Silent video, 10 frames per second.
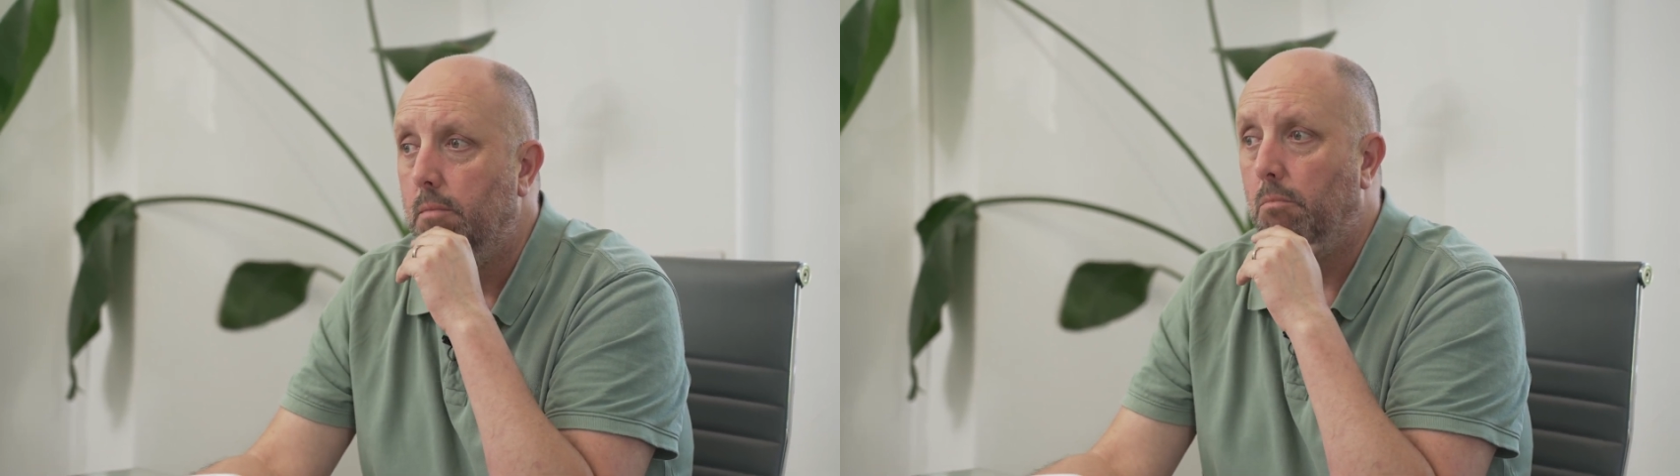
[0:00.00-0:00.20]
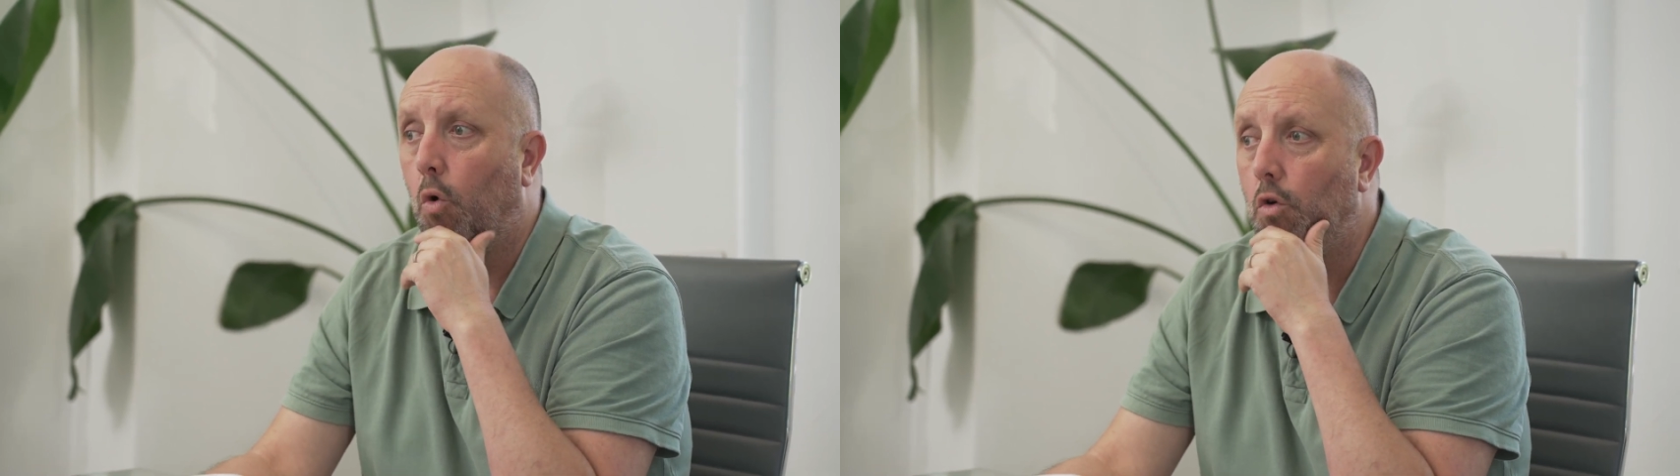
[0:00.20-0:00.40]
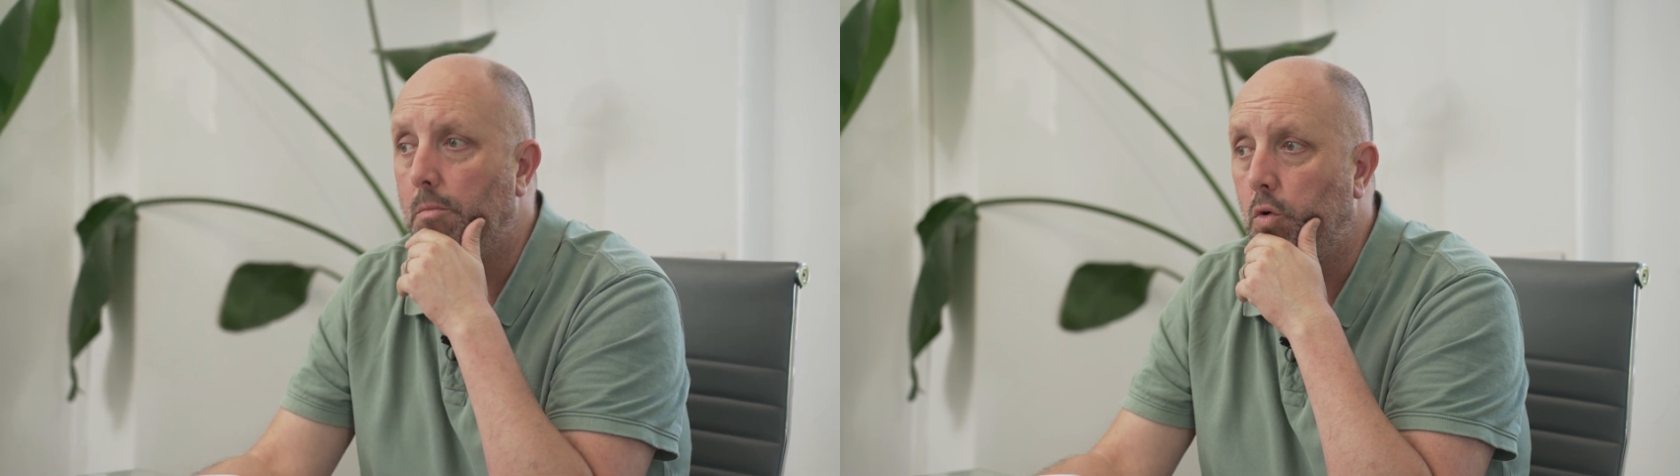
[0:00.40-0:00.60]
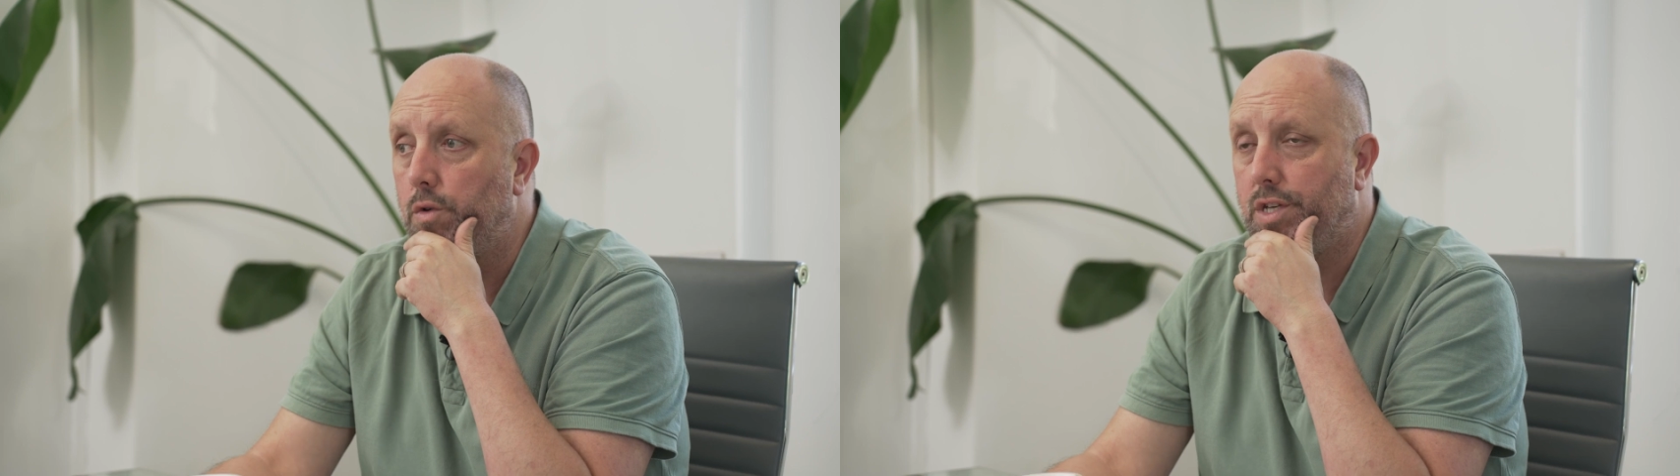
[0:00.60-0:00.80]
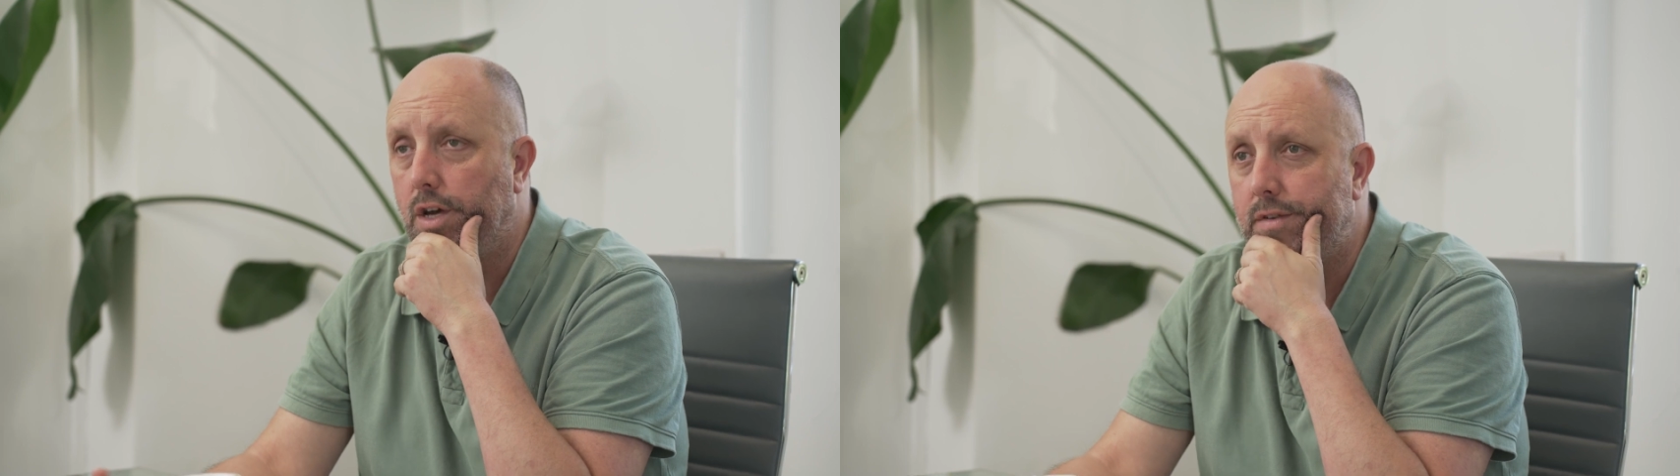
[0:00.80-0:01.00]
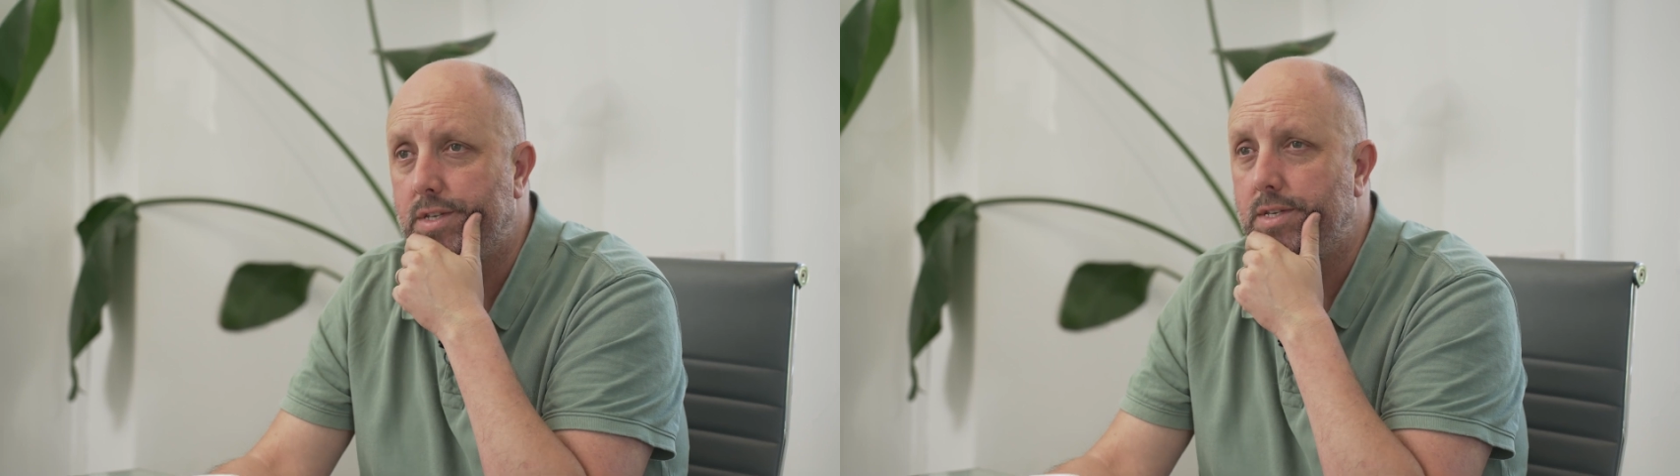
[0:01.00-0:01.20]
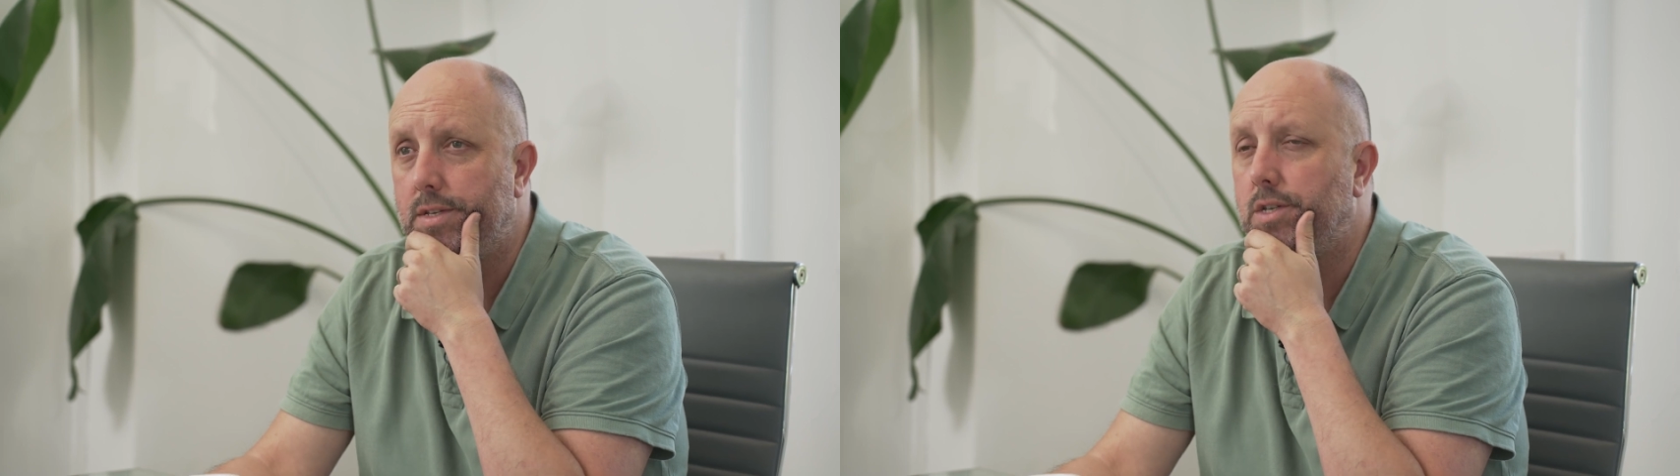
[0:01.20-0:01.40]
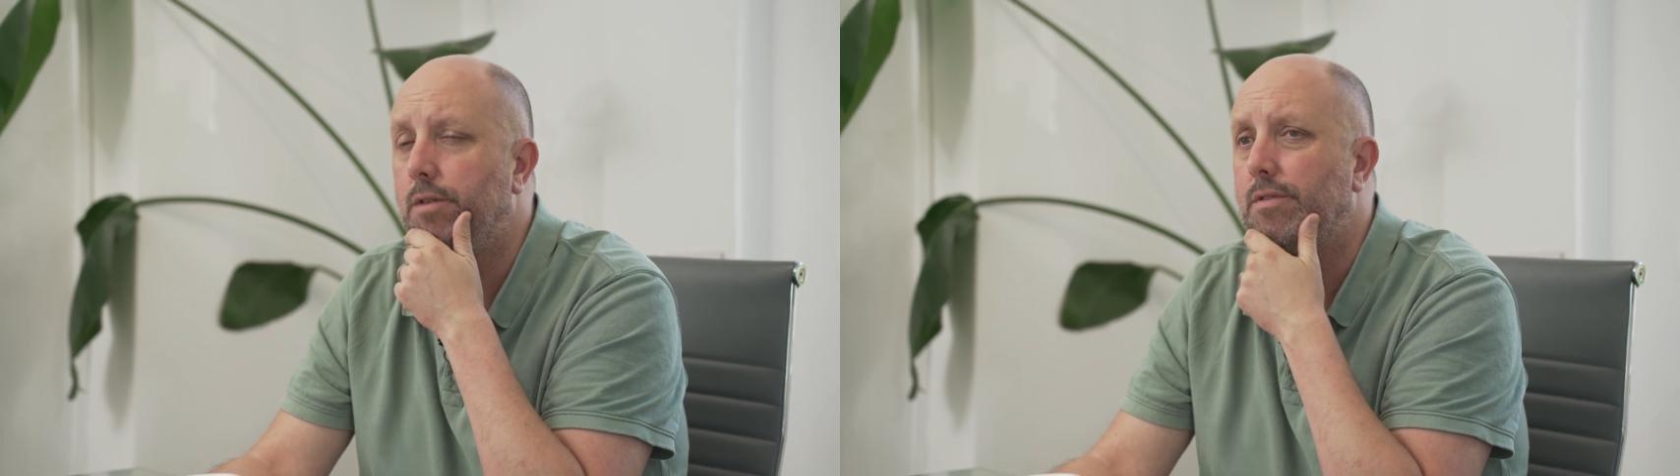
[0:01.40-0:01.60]
more and more services
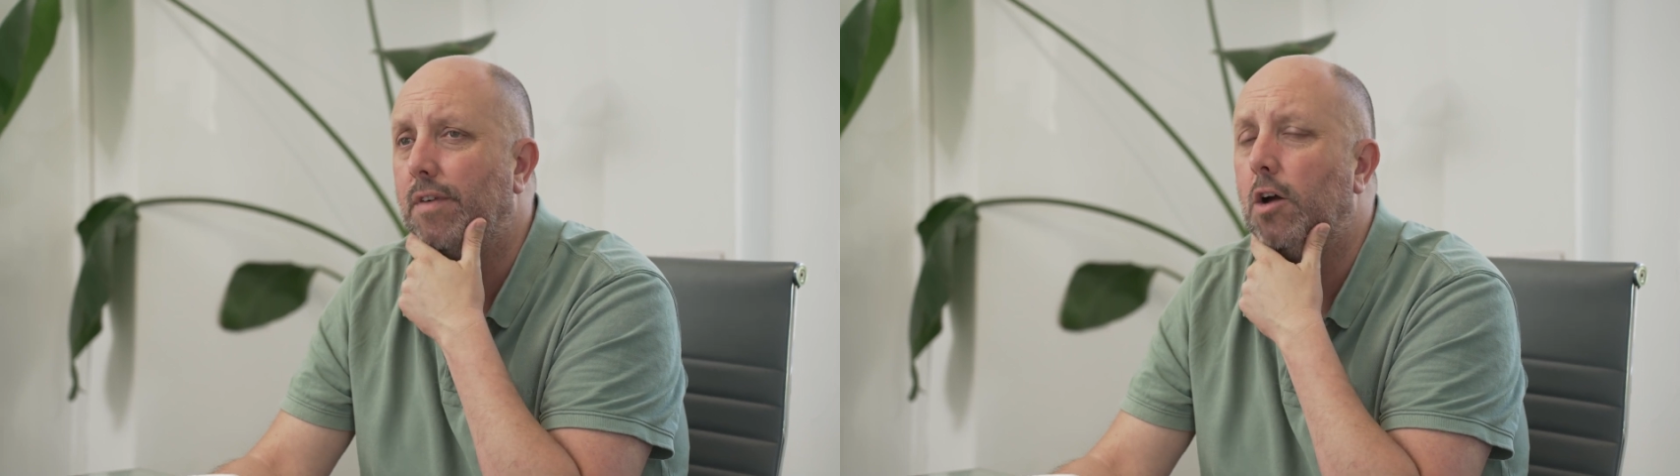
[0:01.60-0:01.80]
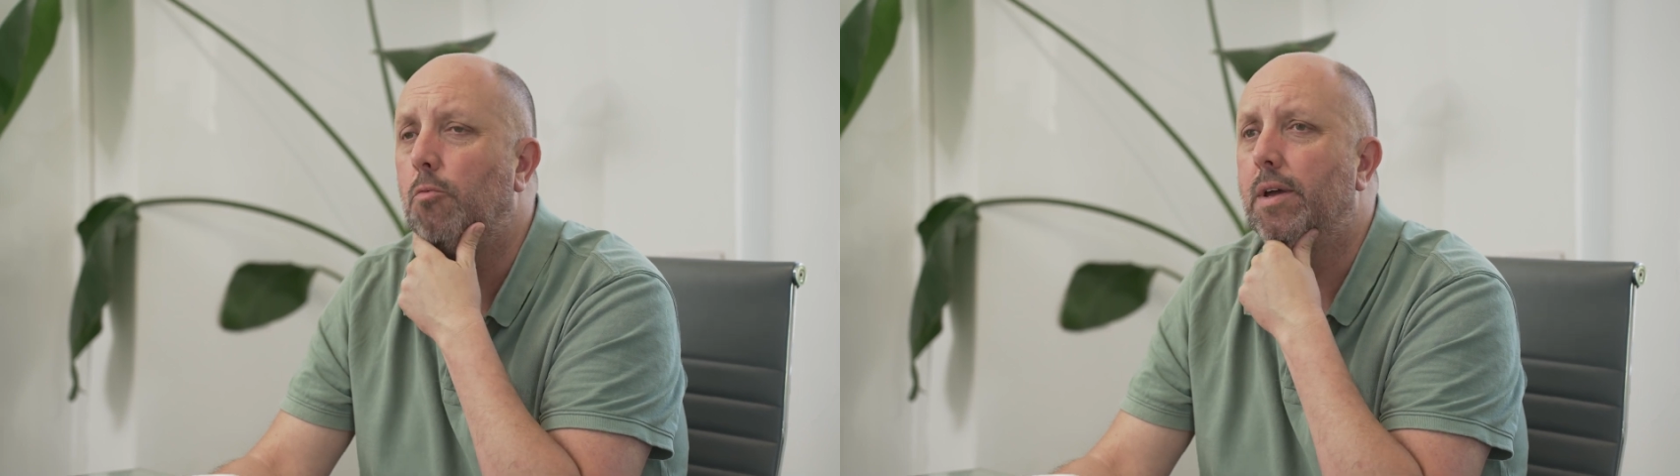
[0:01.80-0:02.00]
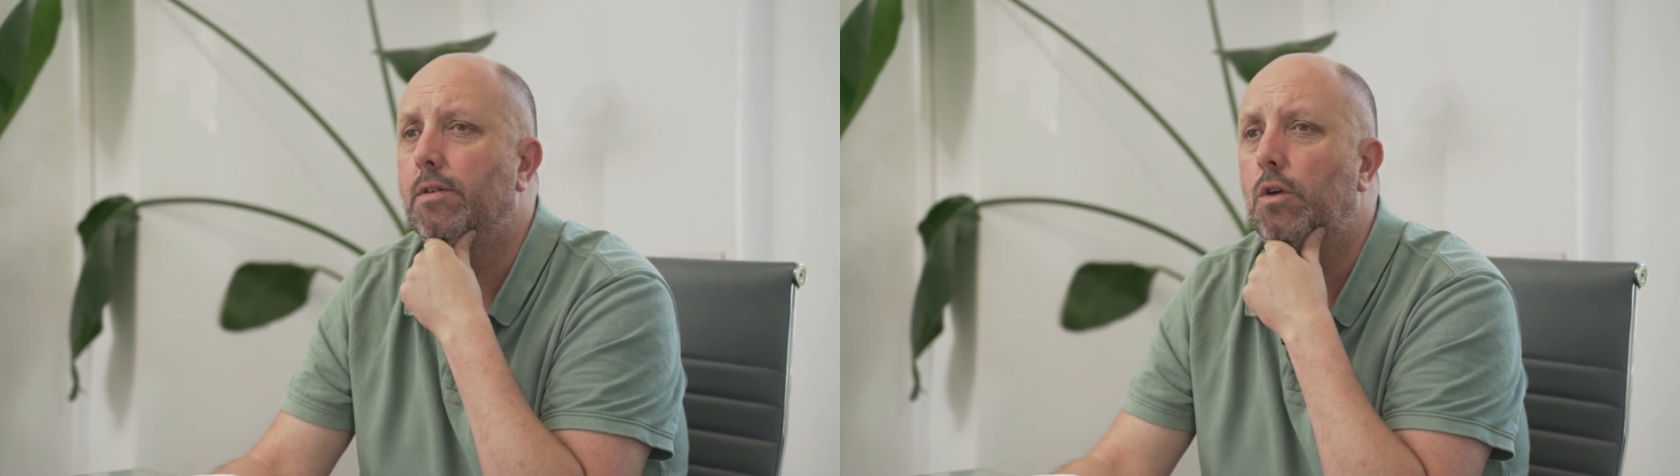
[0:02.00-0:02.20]
in terms of helping